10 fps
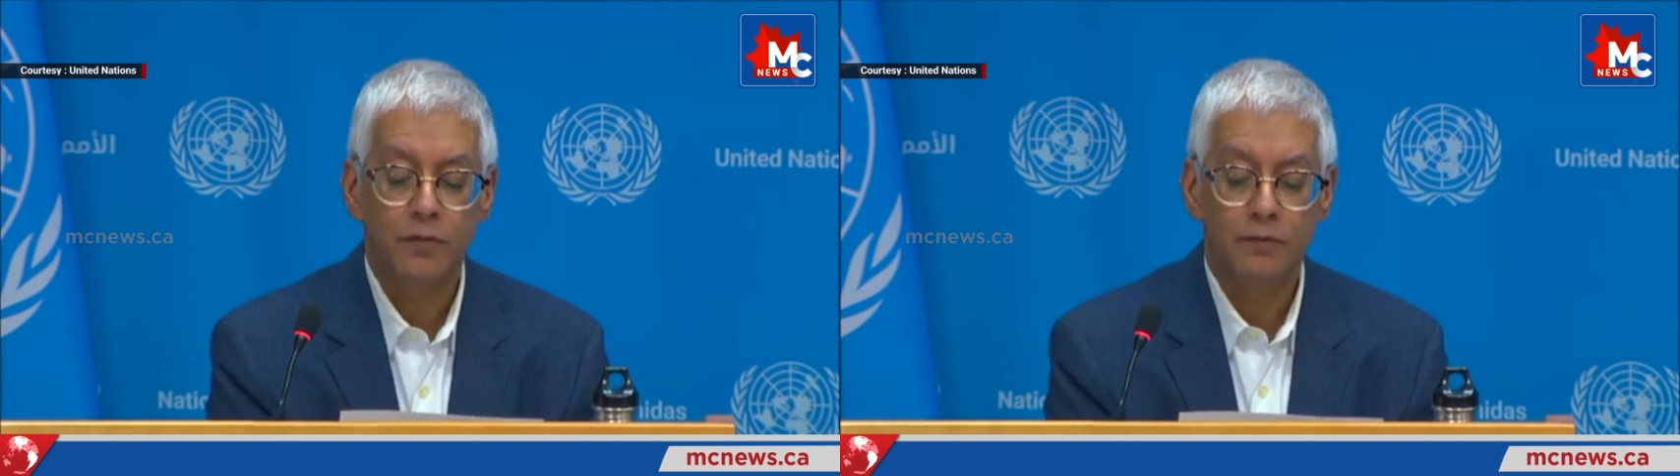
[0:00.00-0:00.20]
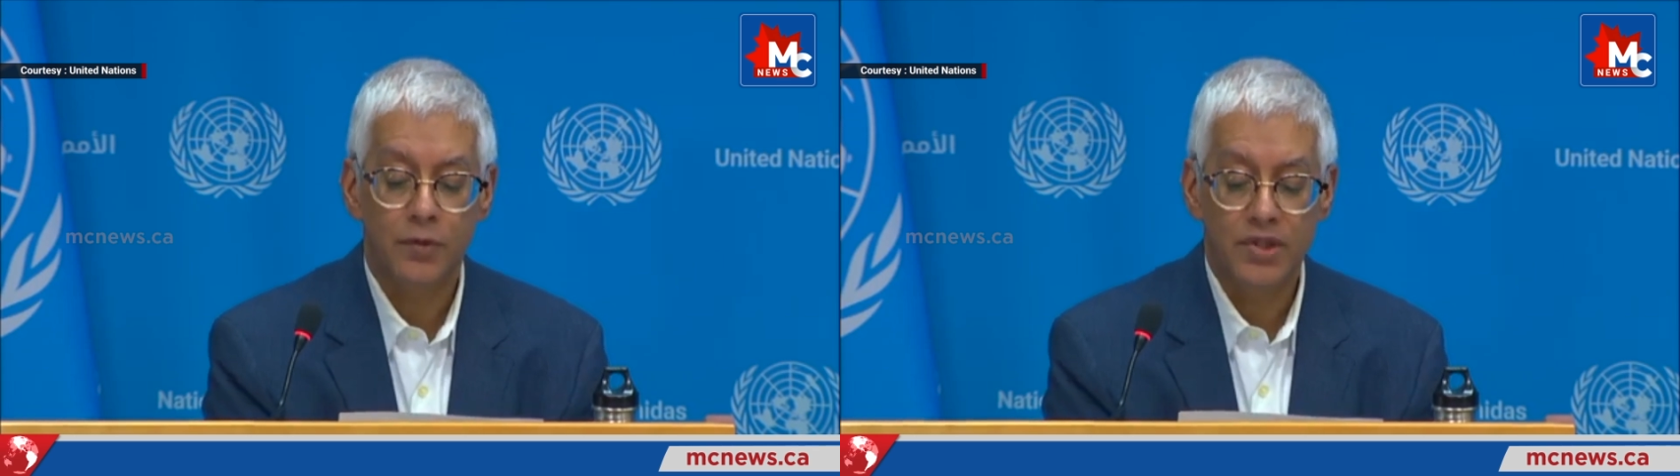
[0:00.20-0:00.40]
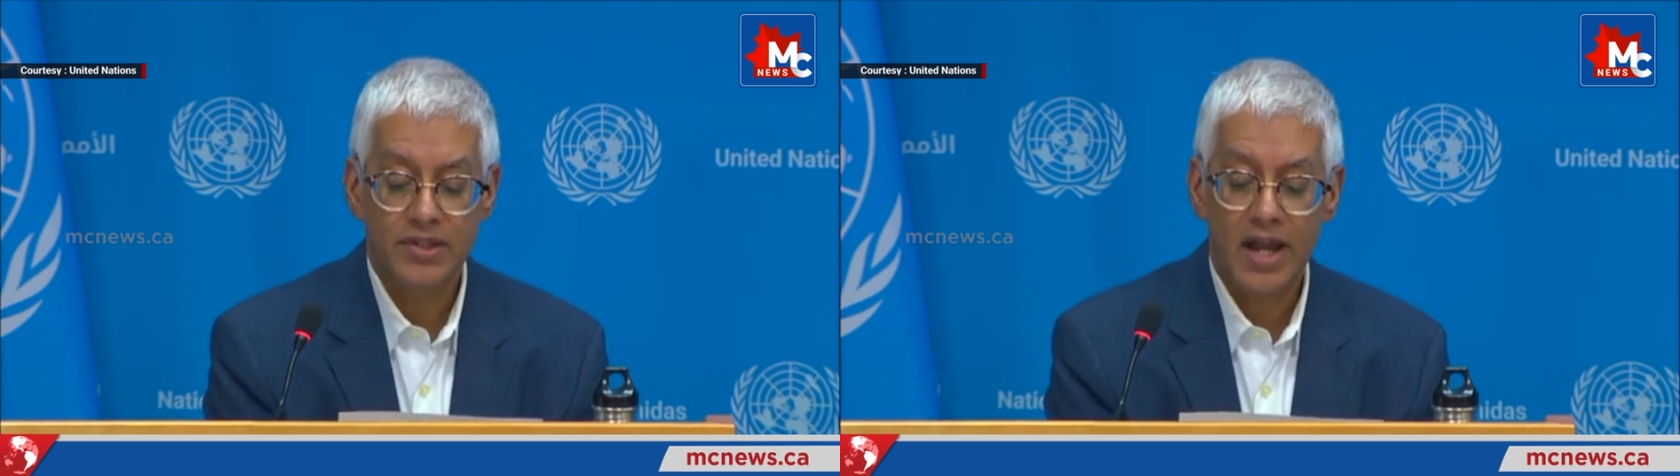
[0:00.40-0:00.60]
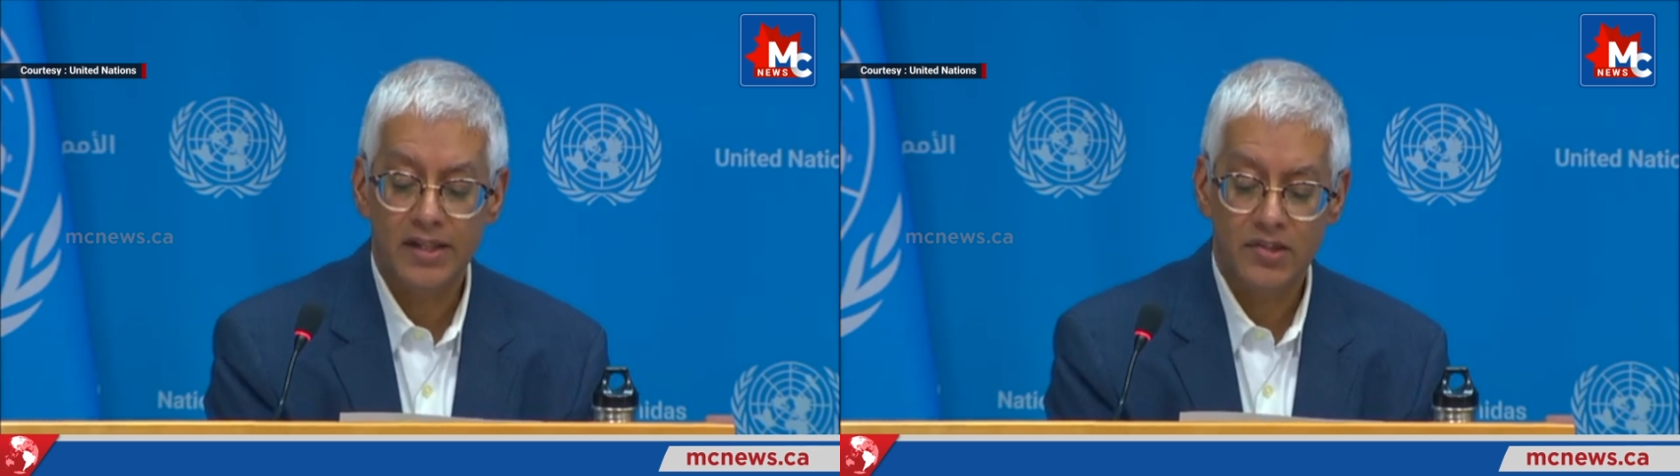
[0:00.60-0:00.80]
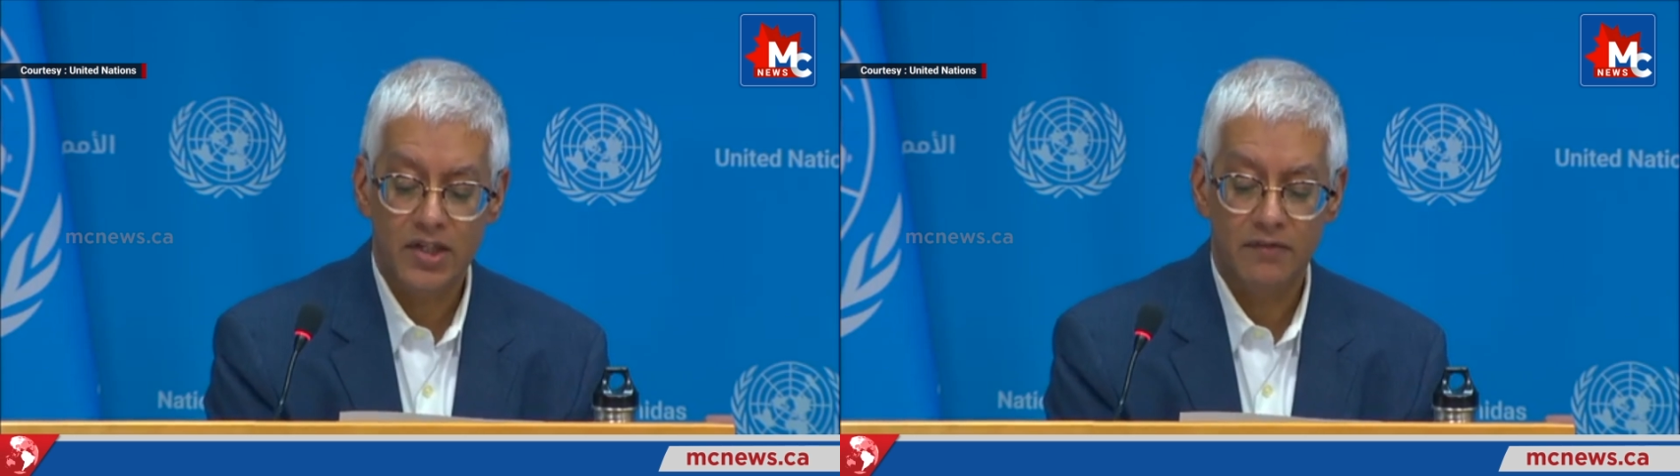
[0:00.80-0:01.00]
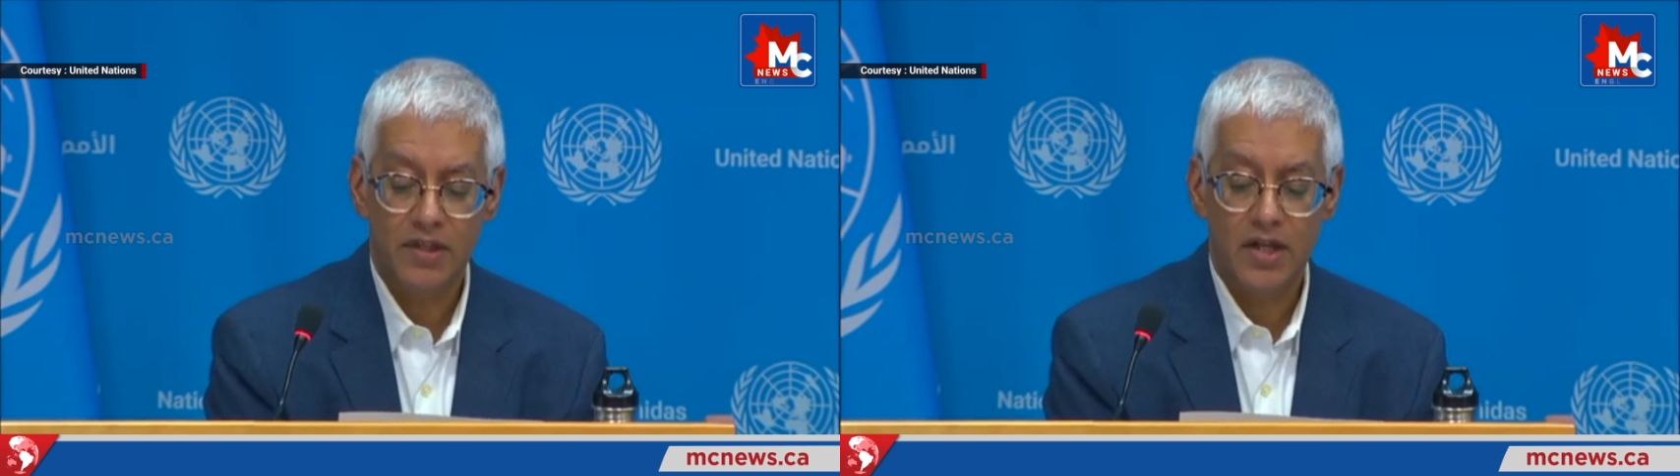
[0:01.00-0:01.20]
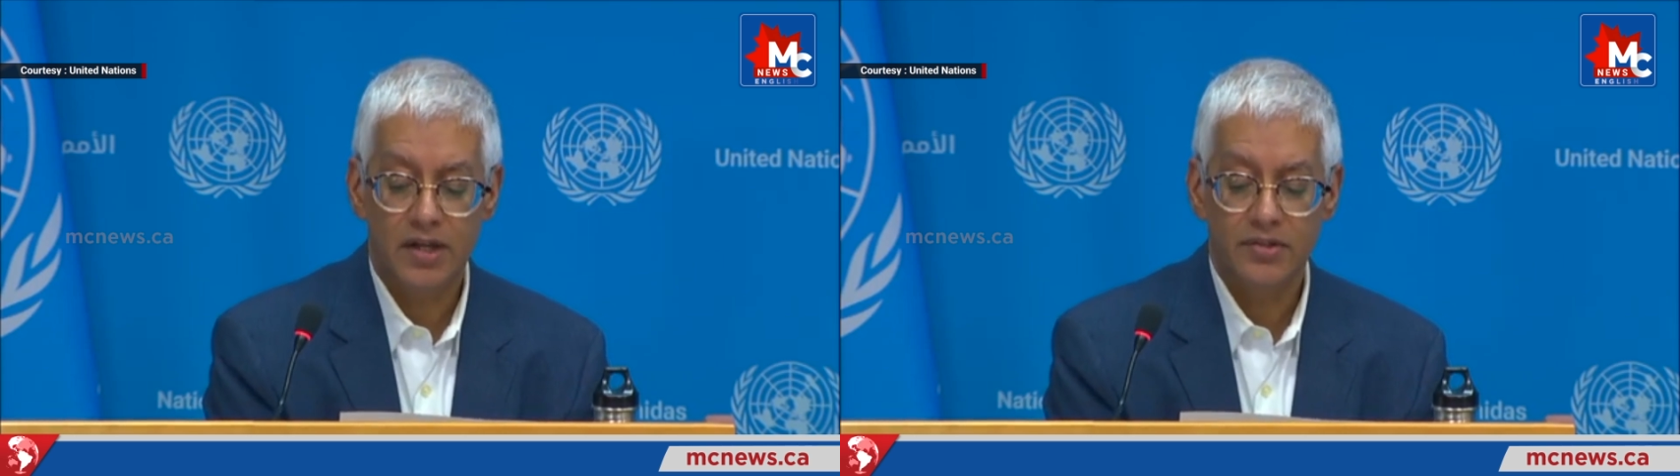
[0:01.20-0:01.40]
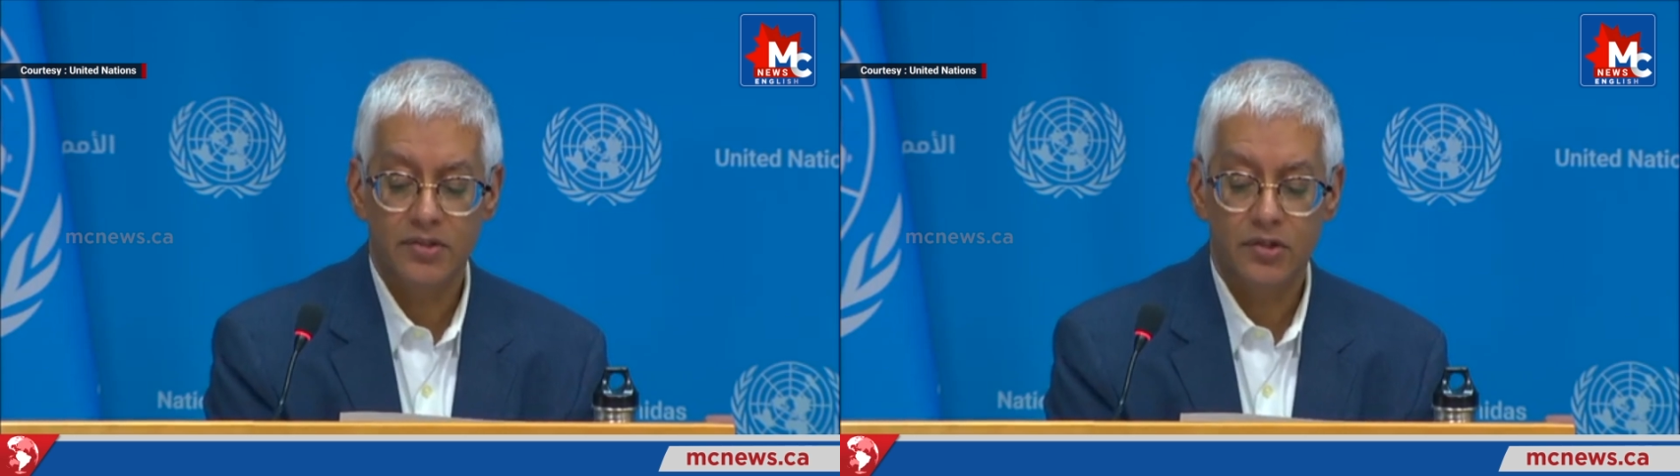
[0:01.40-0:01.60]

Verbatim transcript: for the silencing of the guns